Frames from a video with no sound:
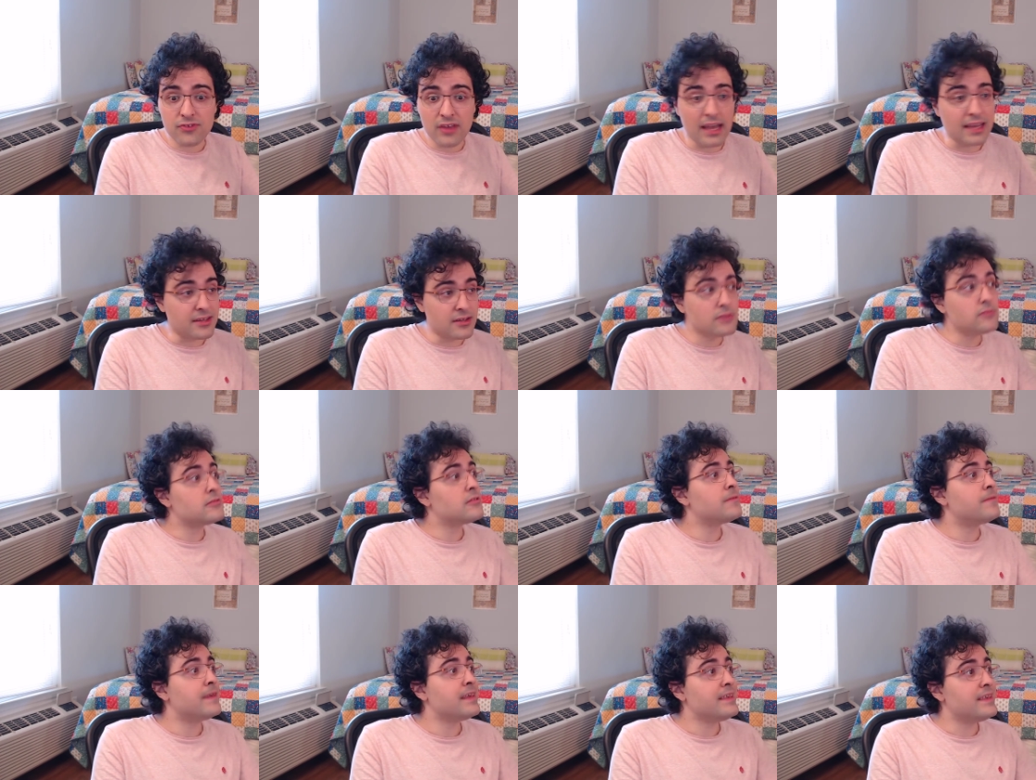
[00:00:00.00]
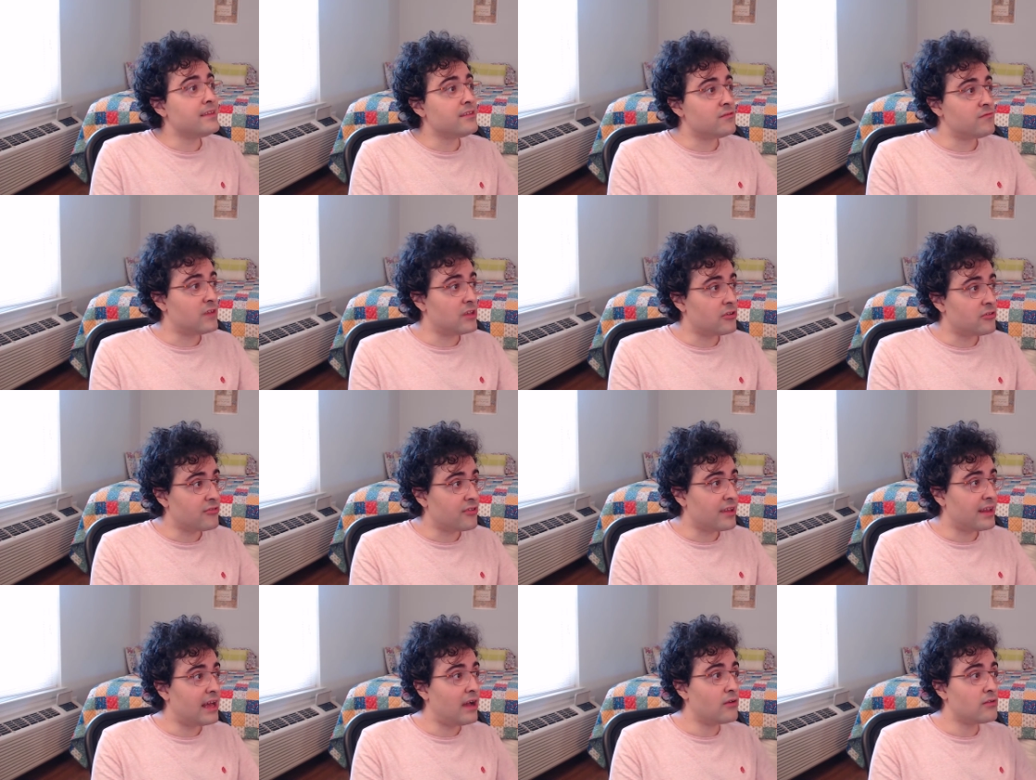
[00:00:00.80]
I don't think he's figured
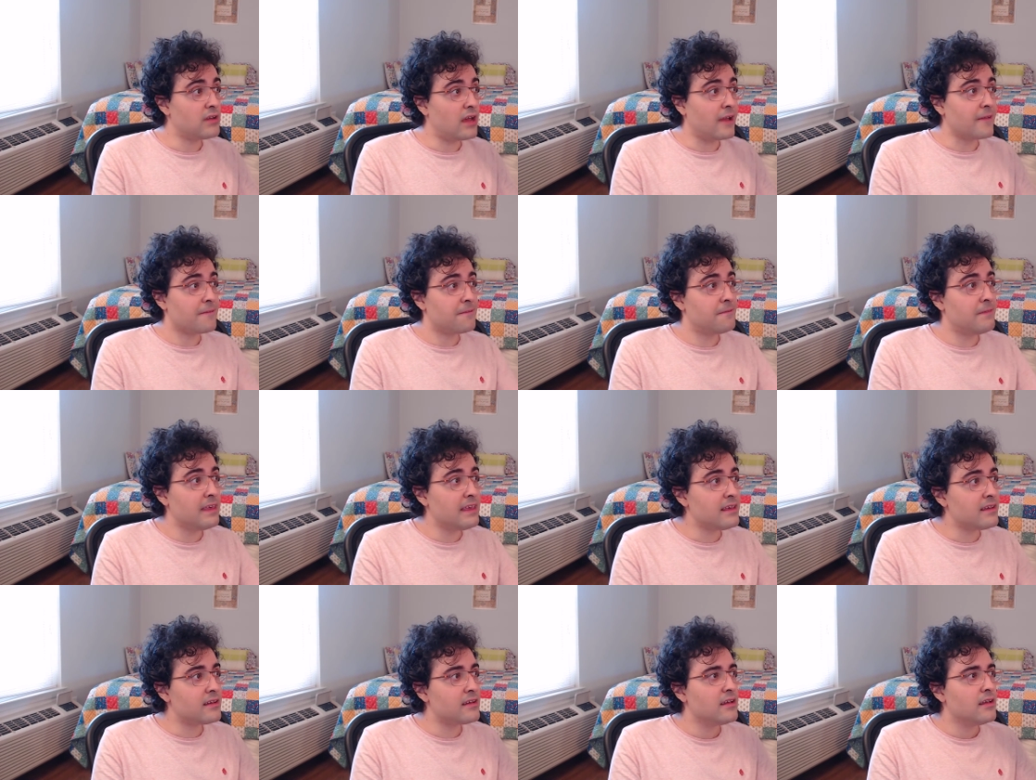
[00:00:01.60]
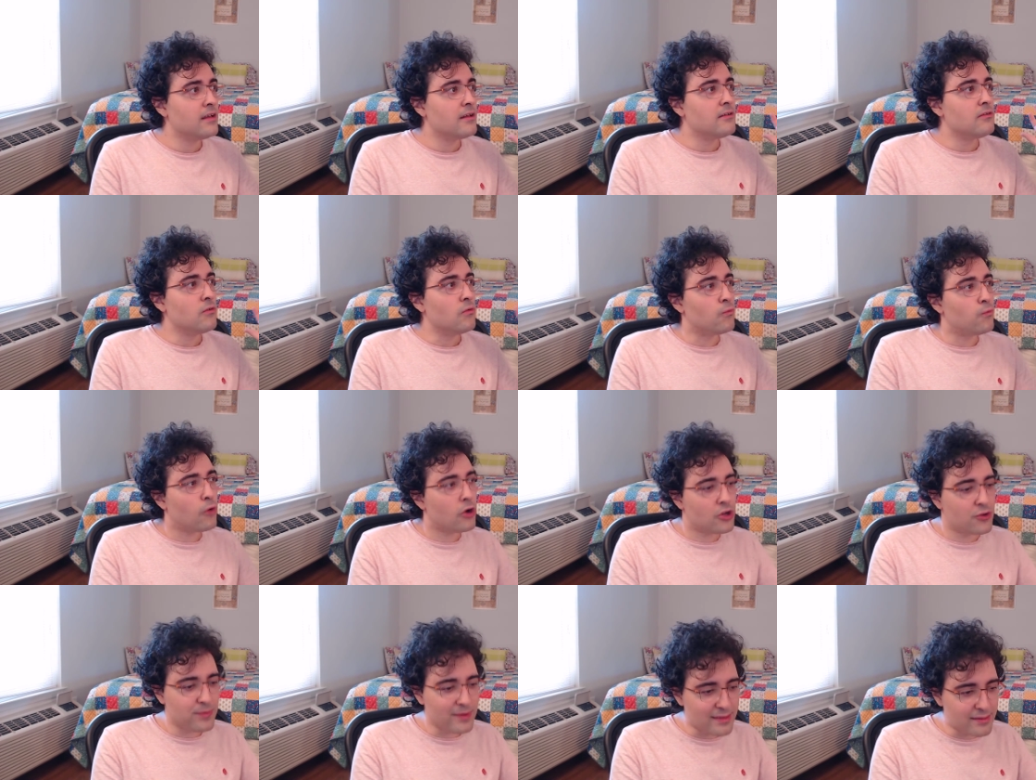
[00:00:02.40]
it out. I think
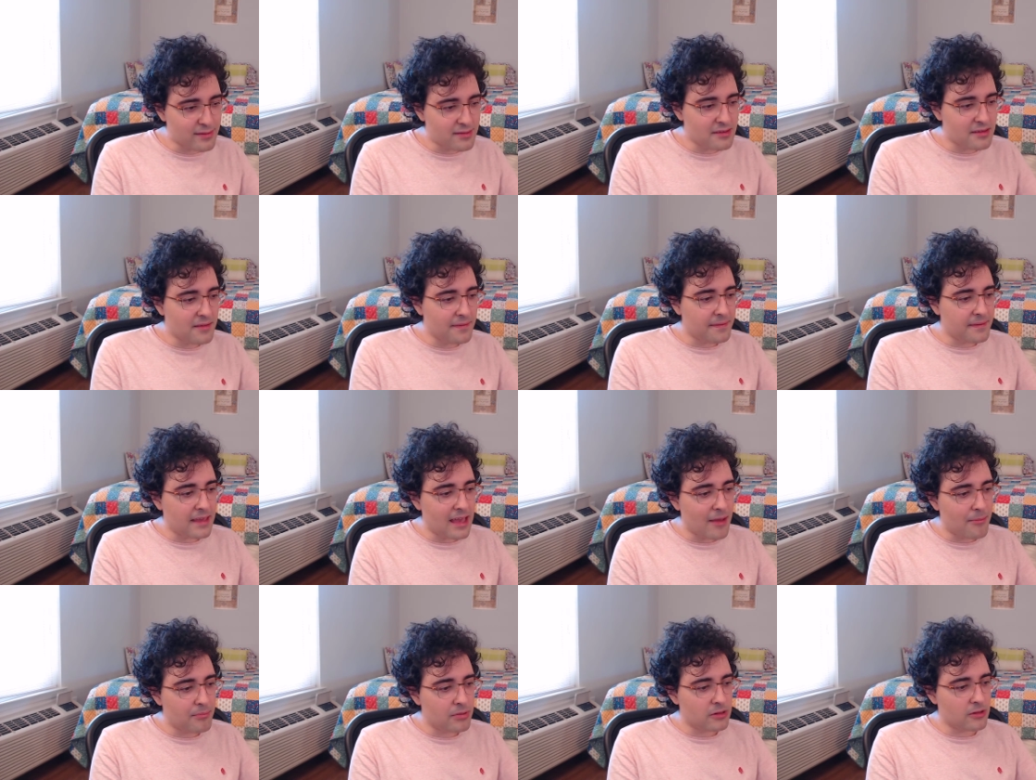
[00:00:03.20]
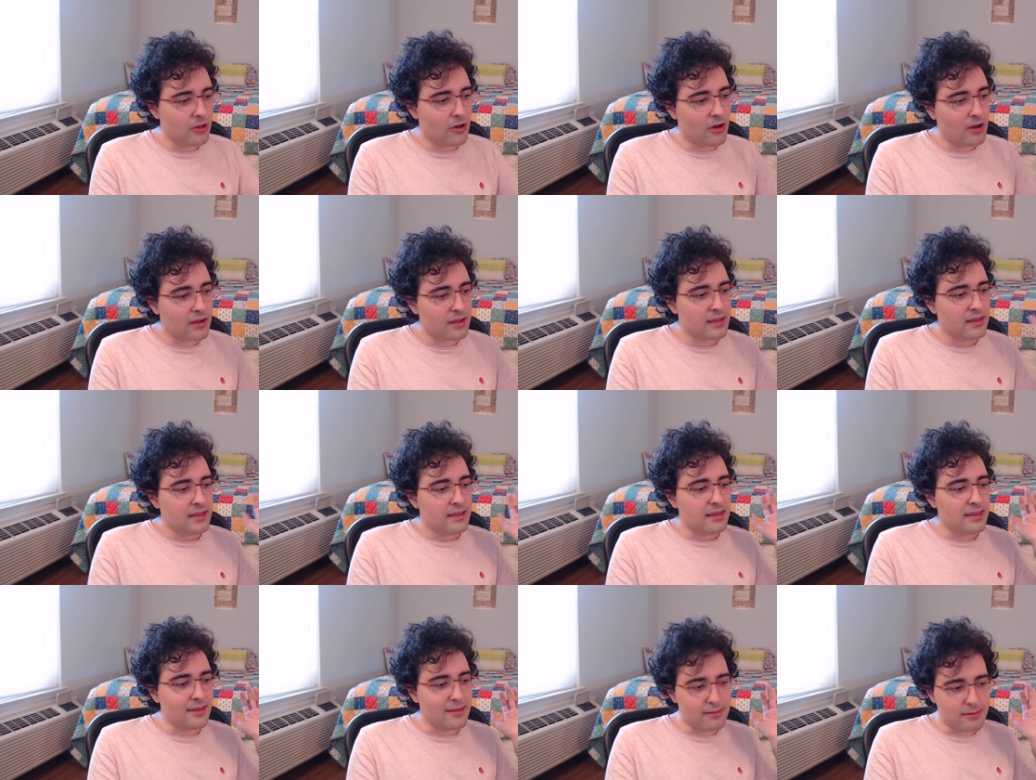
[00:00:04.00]
what we see in the epilogue
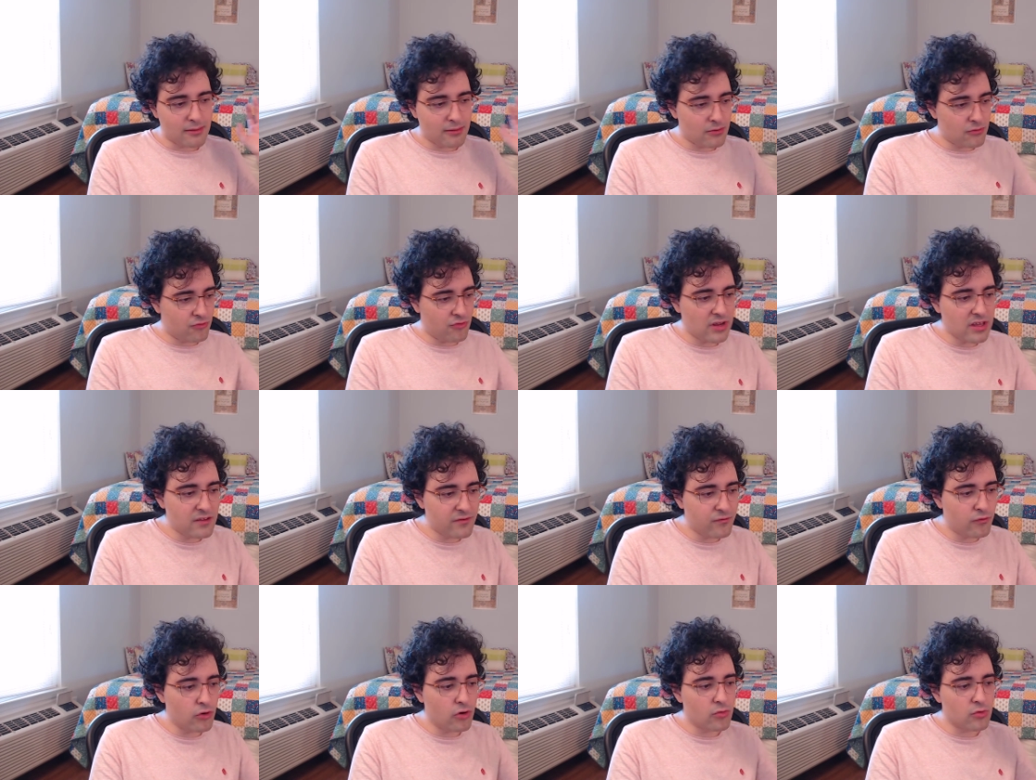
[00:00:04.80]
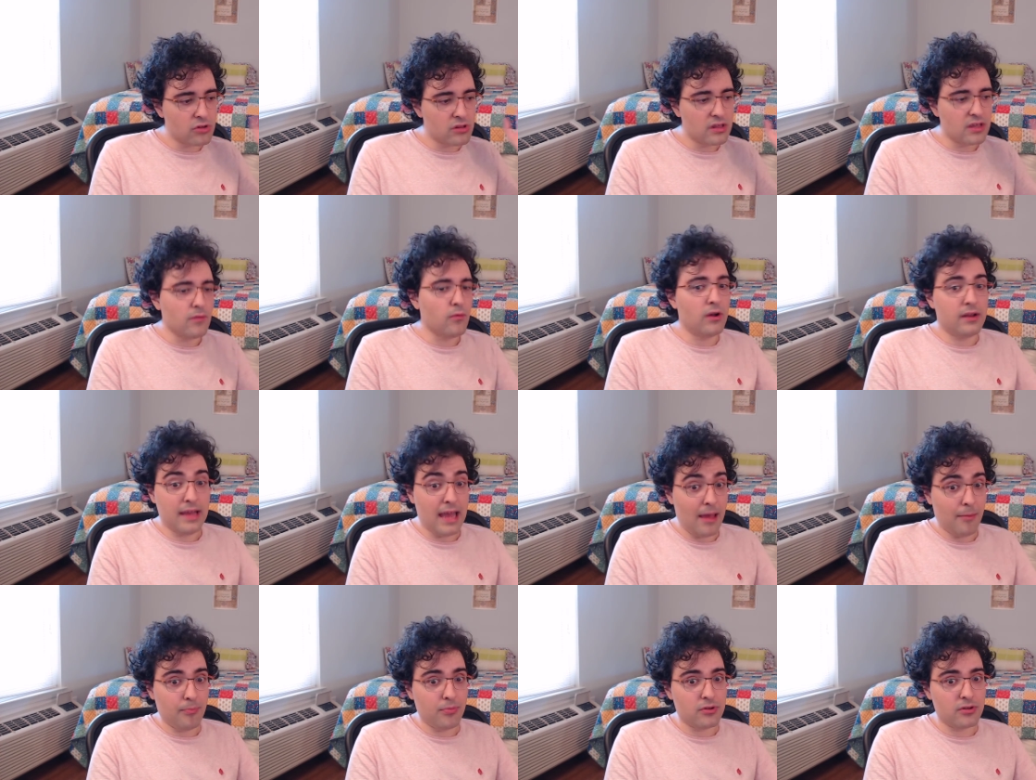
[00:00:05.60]
is straightforwardly what
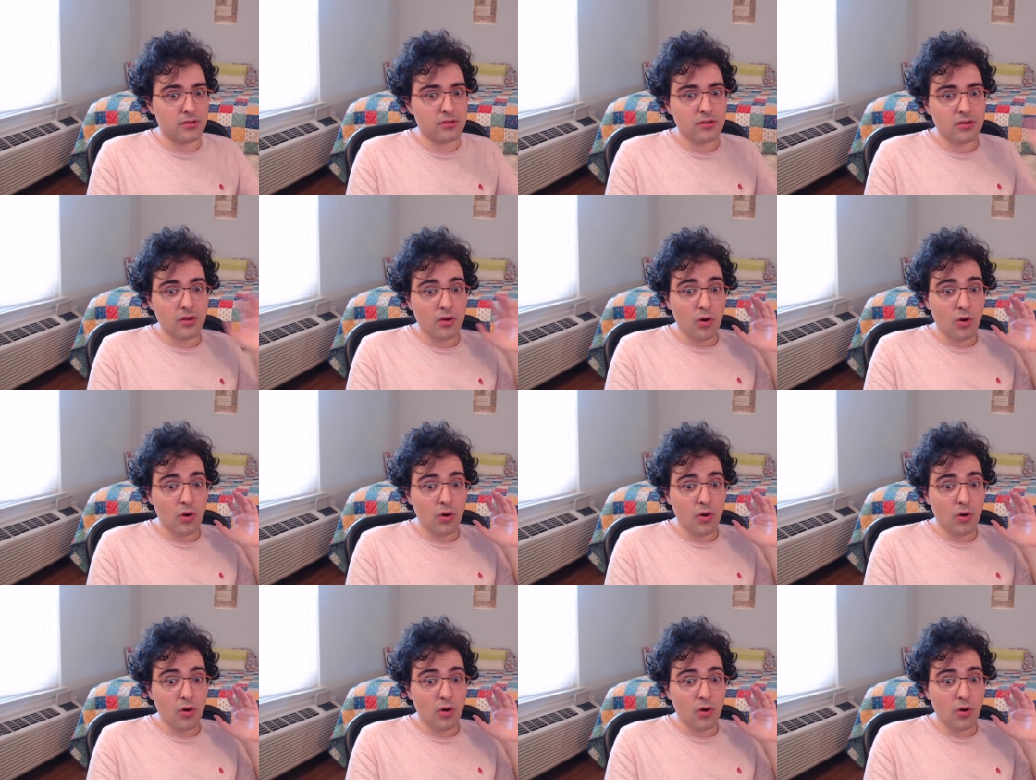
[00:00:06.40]
happened.